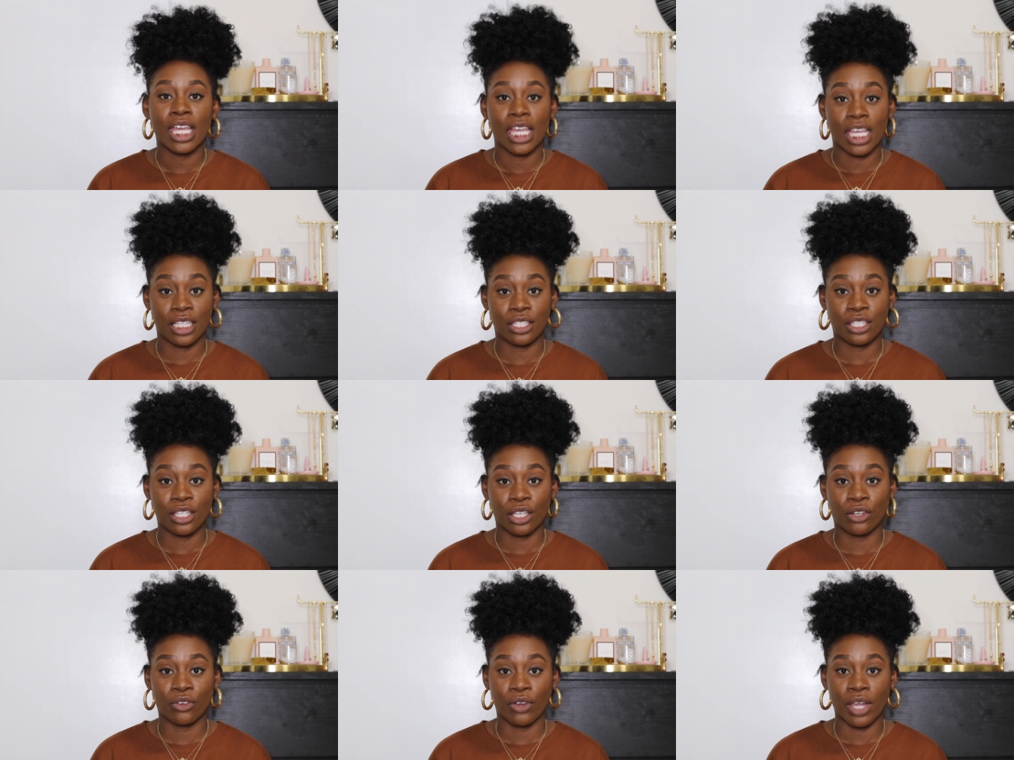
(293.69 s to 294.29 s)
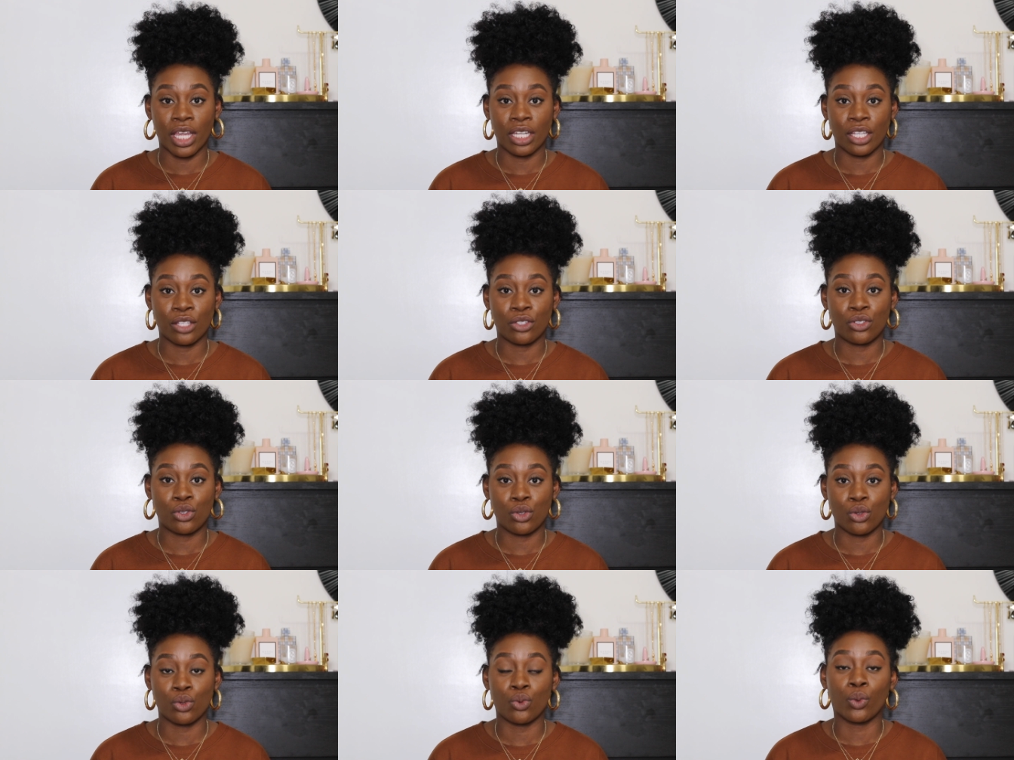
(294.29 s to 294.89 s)
integrated
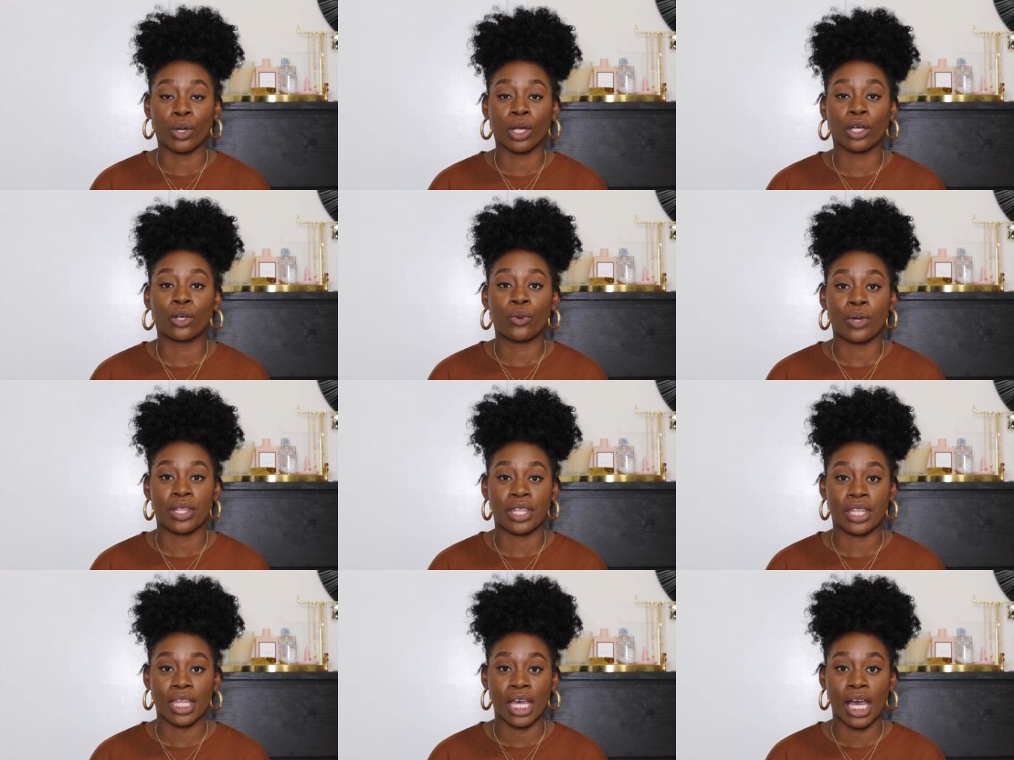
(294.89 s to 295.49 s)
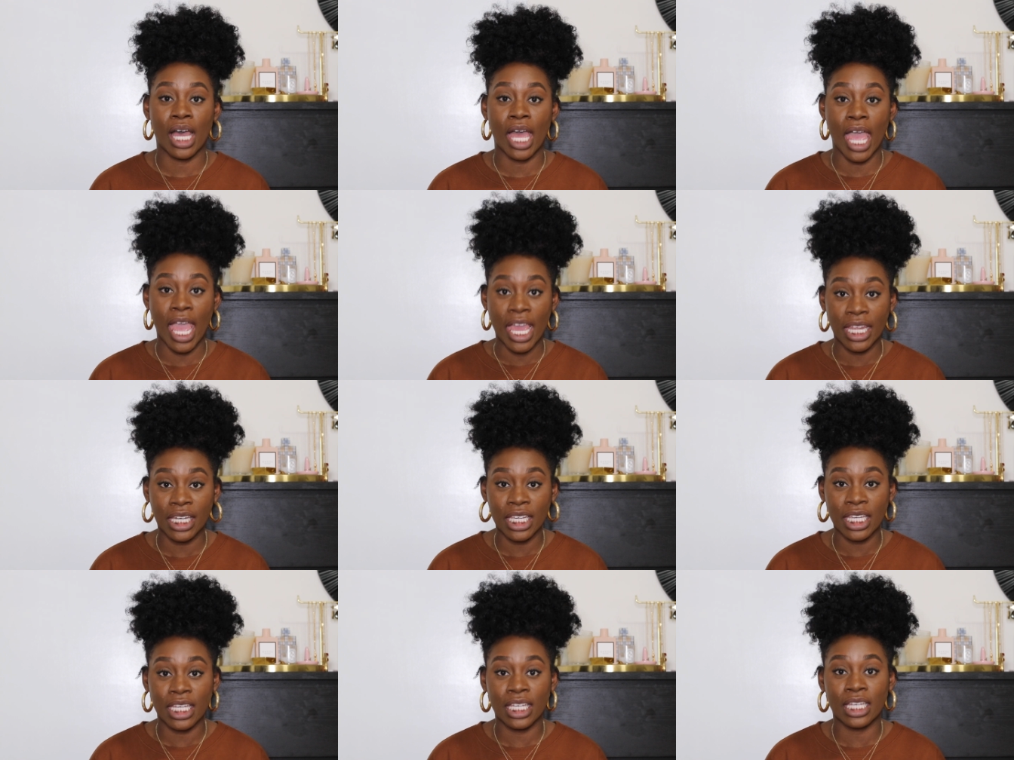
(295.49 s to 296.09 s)
to work with
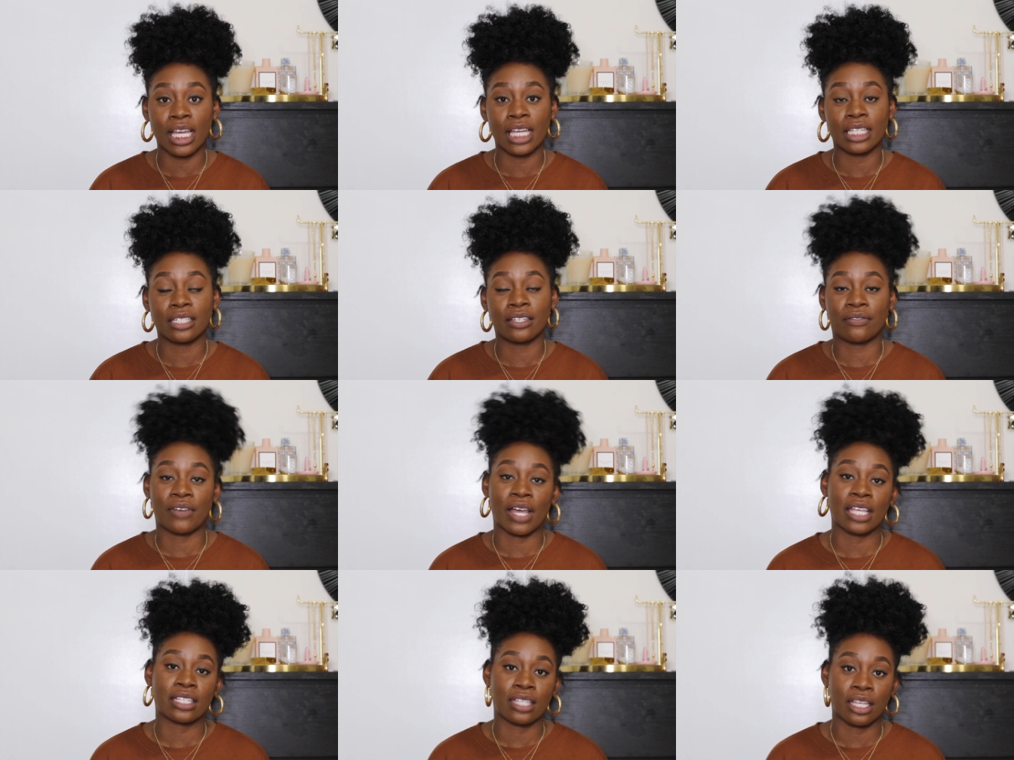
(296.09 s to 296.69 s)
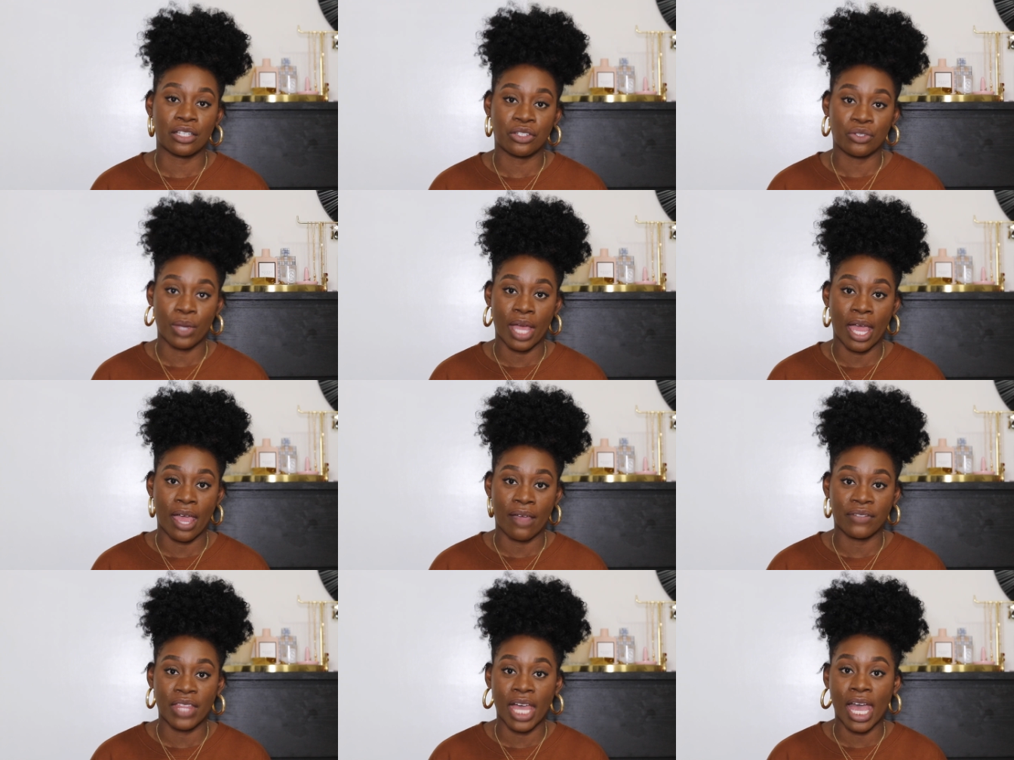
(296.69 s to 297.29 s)
any device that you
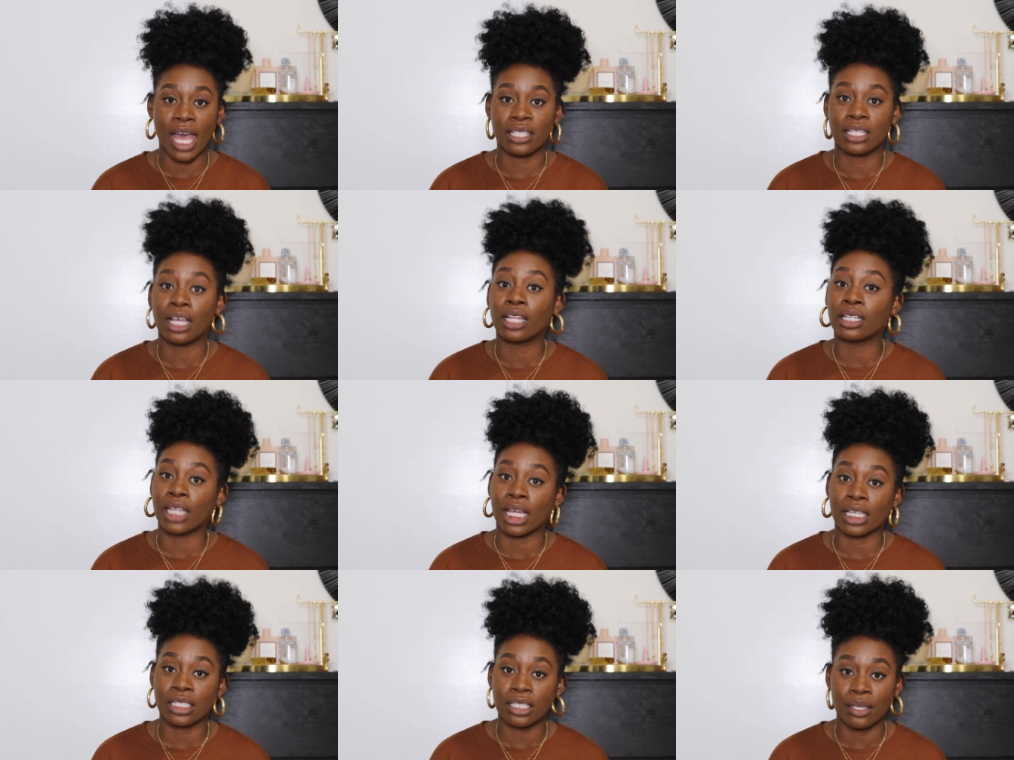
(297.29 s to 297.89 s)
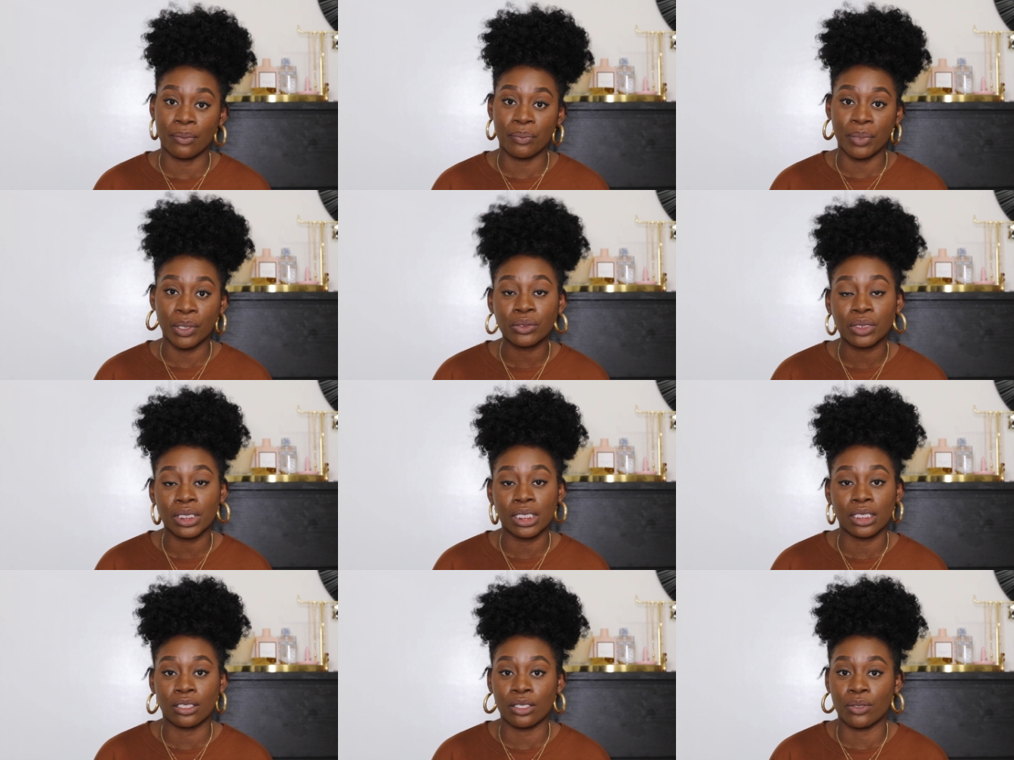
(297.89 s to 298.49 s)
have that has Alexa
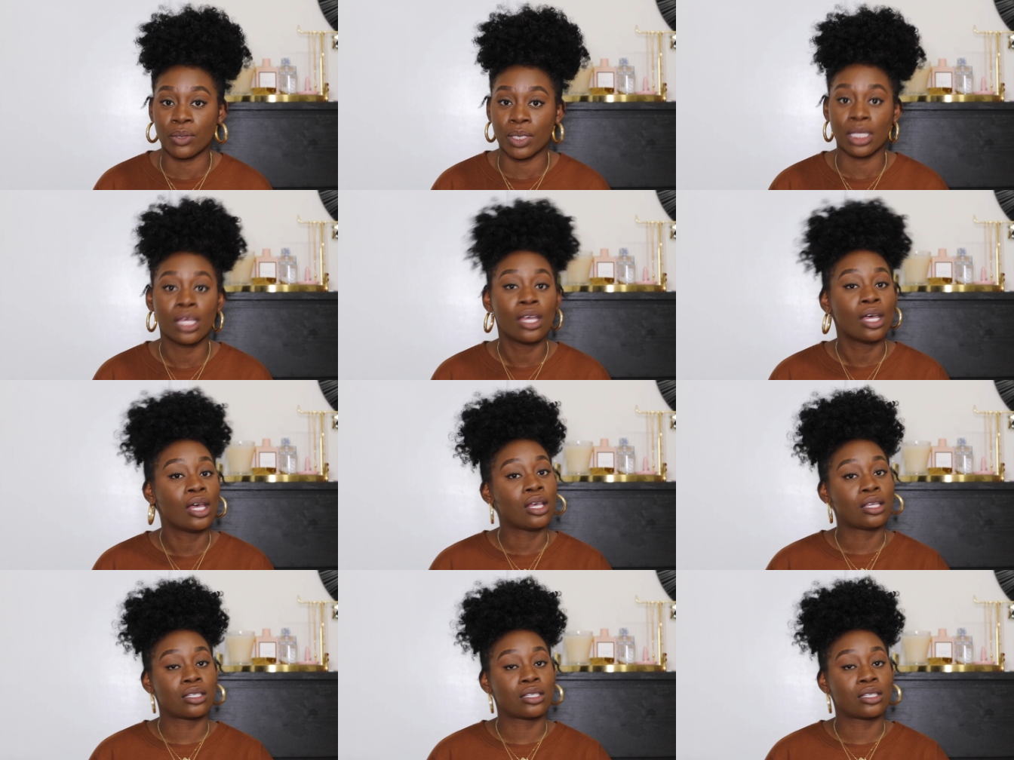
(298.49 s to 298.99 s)
built into it.